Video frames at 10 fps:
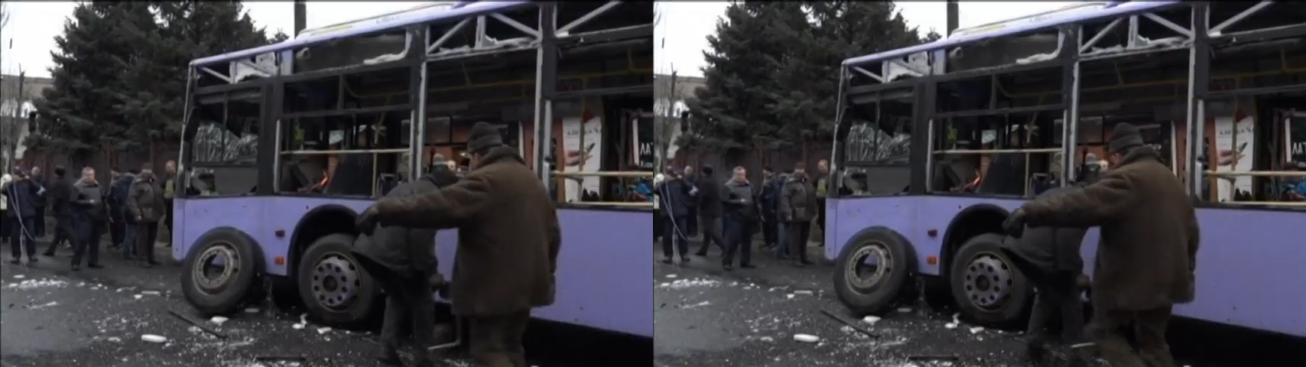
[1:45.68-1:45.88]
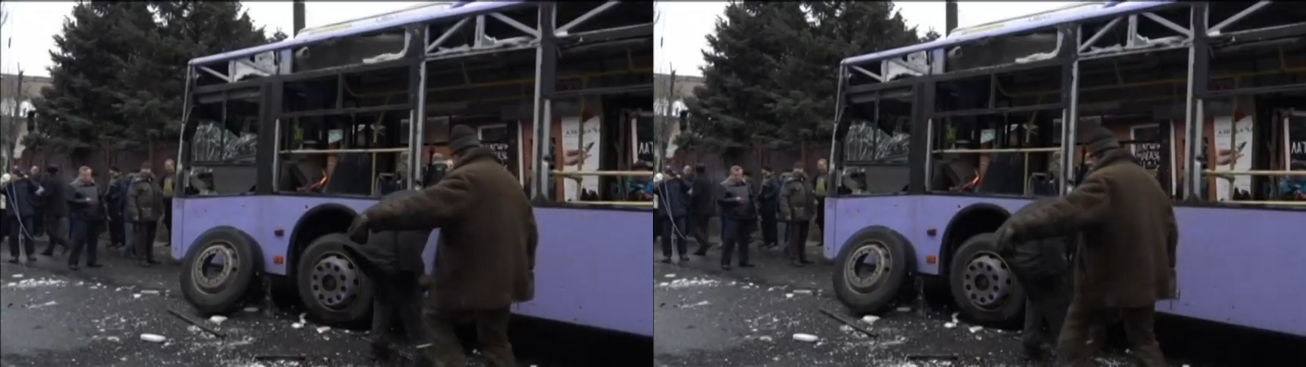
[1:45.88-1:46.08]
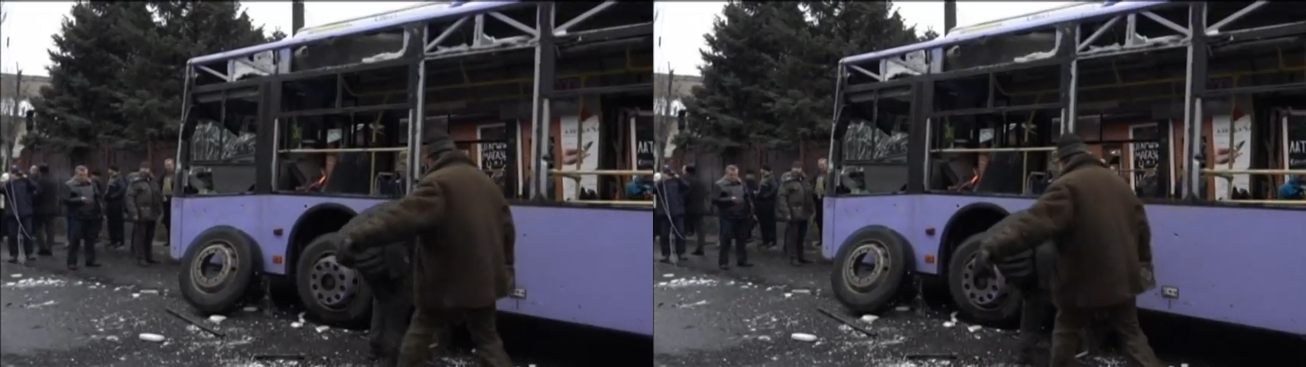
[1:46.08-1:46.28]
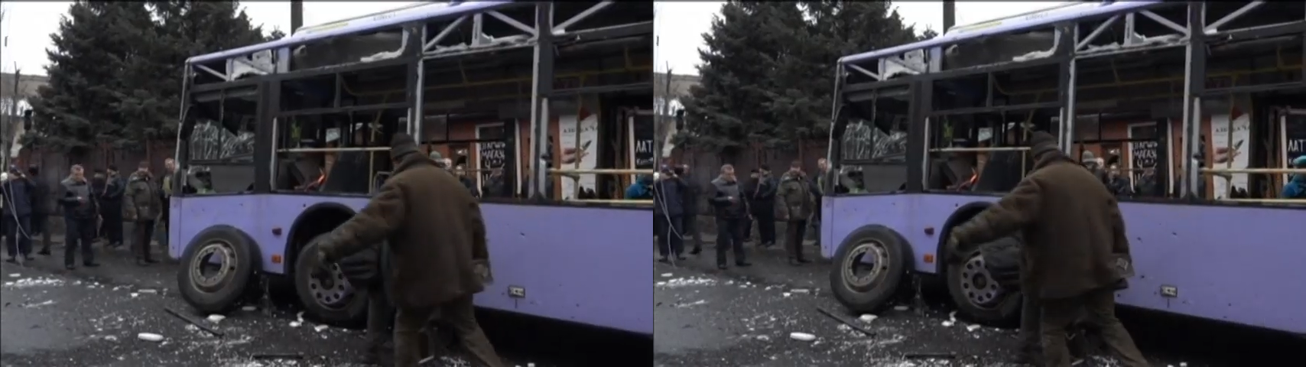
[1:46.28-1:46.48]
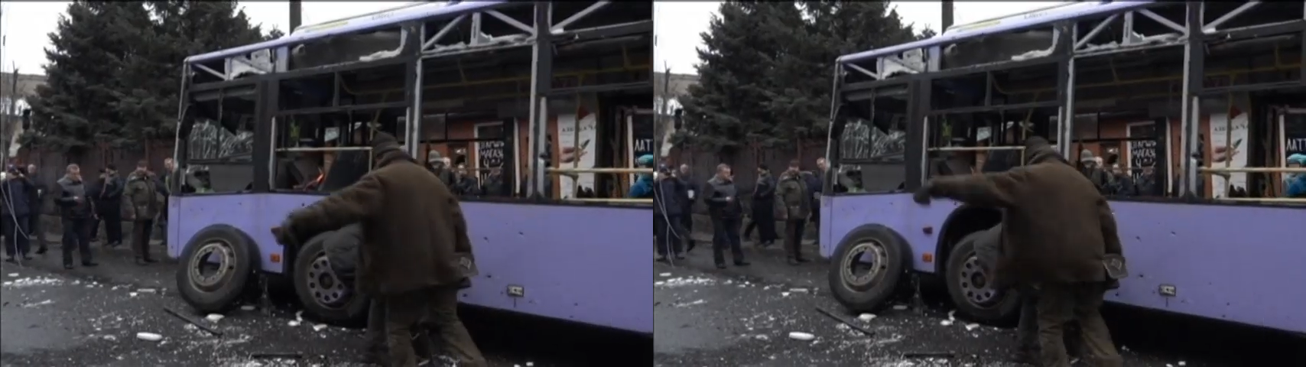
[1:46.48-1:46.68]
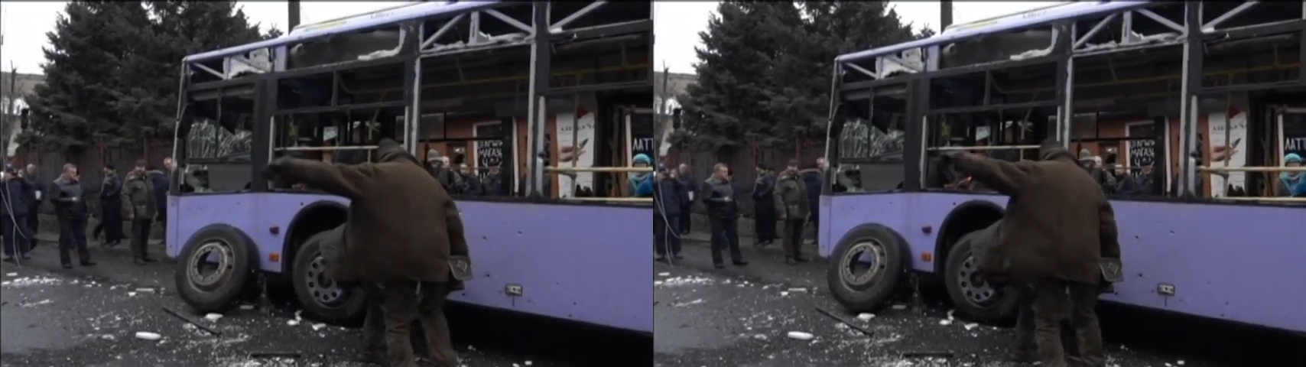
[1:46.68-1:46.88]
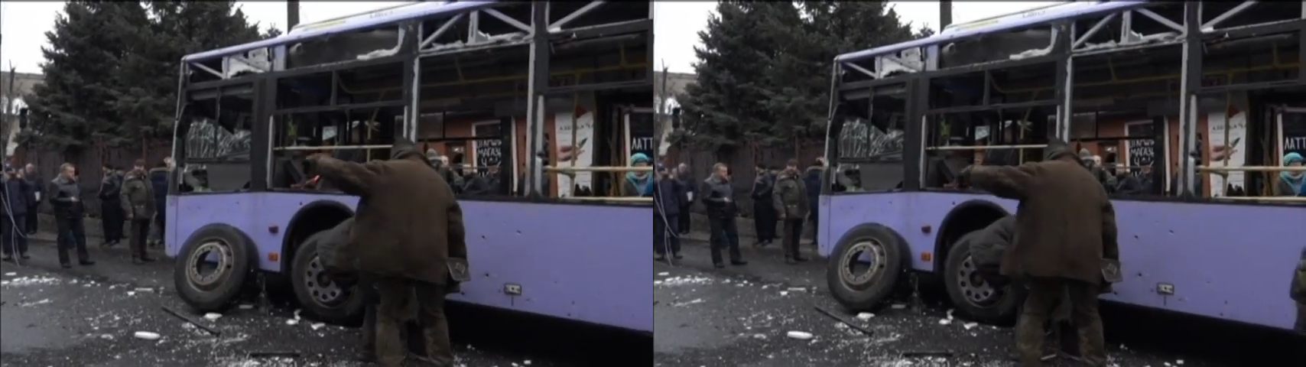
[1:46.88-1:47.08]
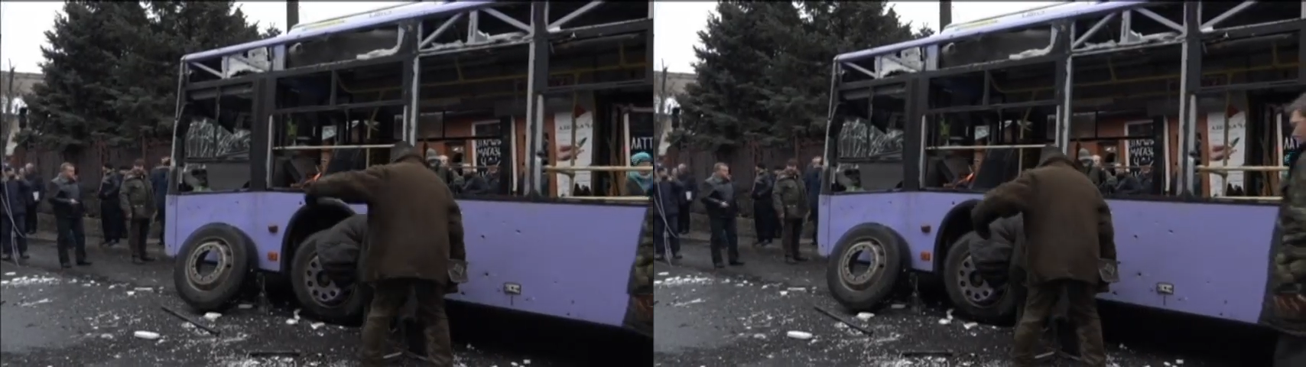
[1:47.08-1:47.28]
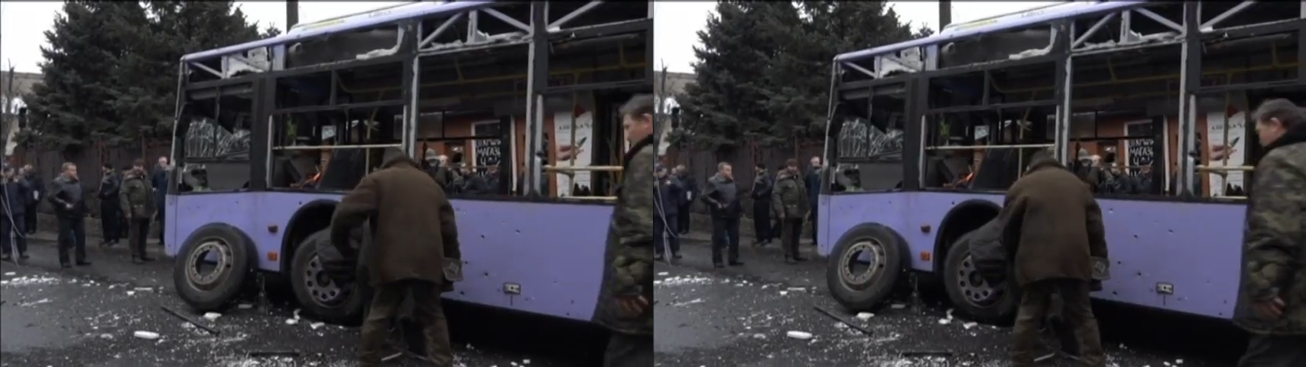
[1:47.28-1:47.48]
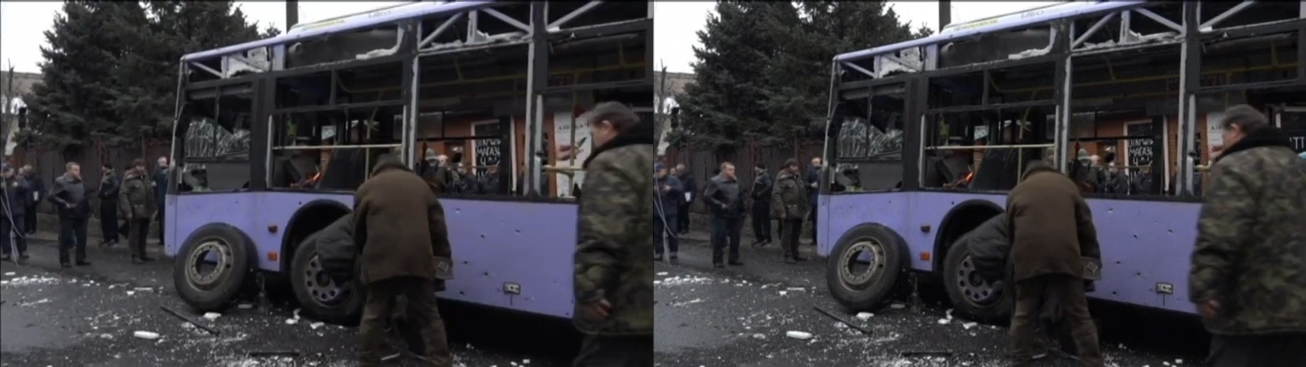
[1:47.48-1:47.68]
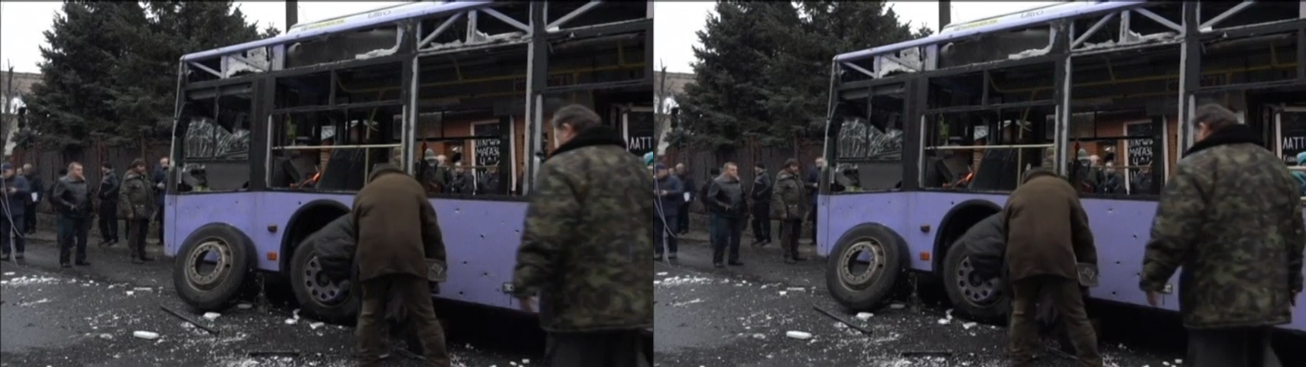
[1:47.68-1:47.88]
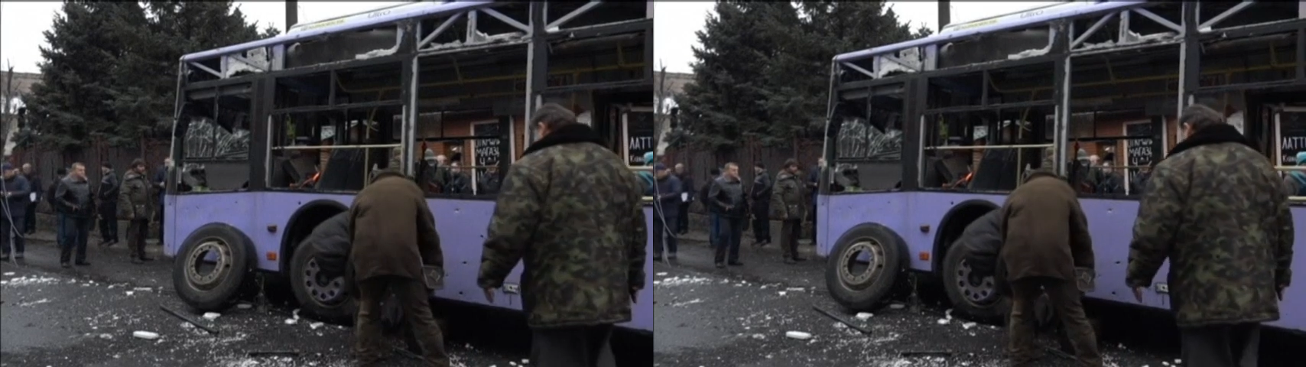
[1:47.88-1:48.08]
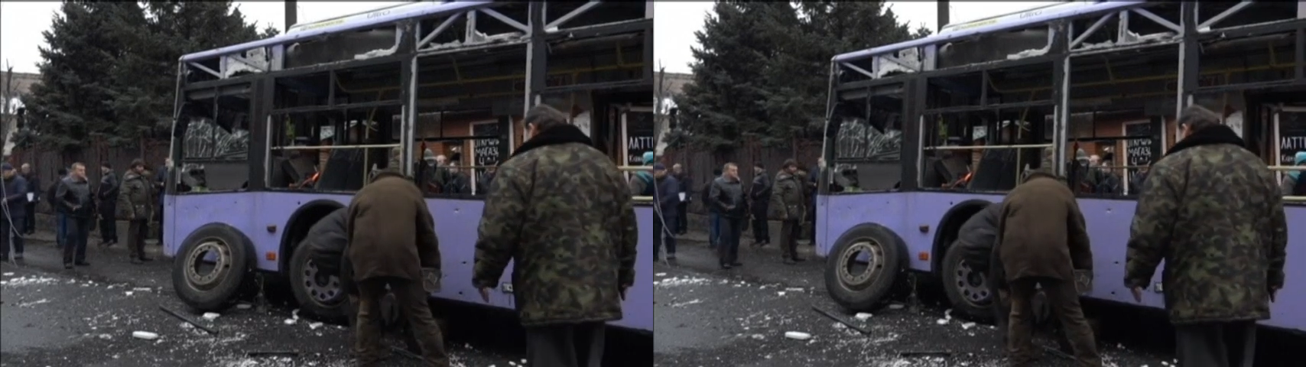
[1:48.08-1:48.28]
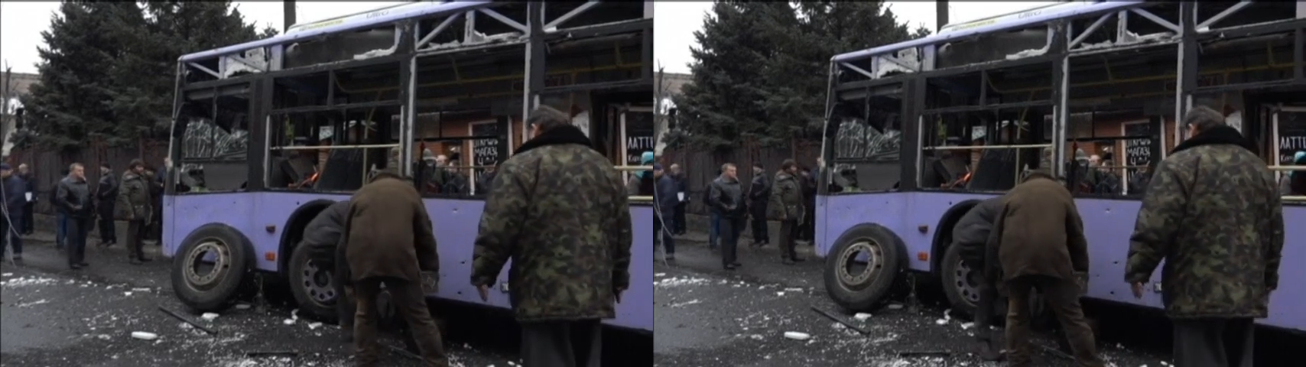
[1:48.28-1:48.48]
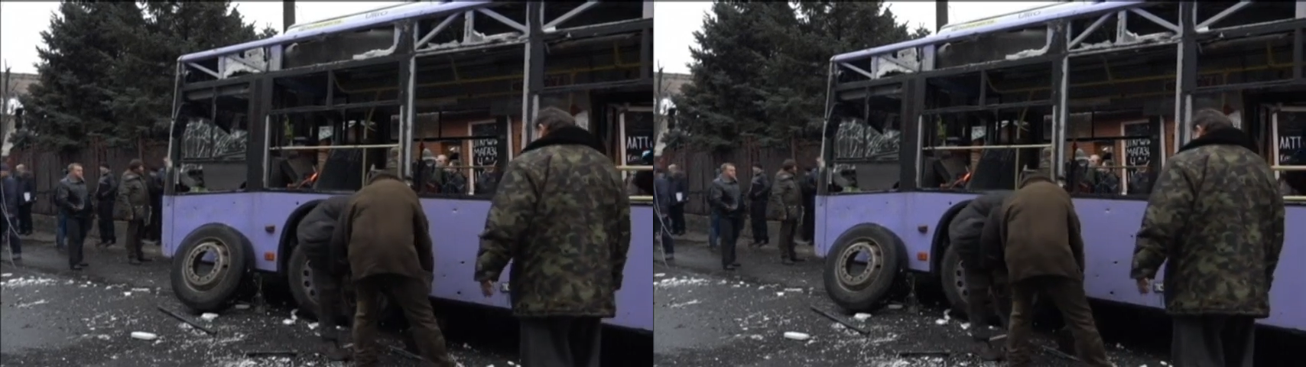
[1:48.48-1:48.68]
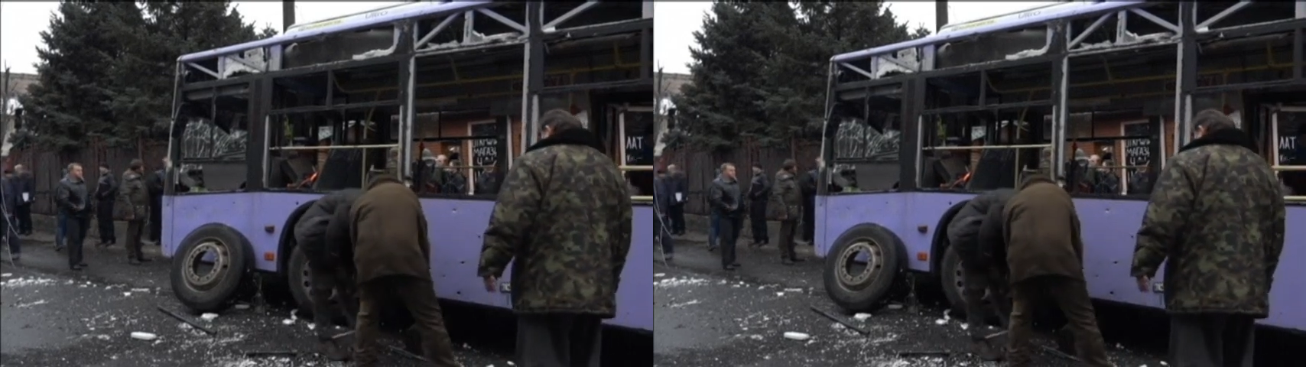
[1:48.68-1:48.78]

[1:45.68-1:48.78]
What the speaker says: [unreadable: no face in view]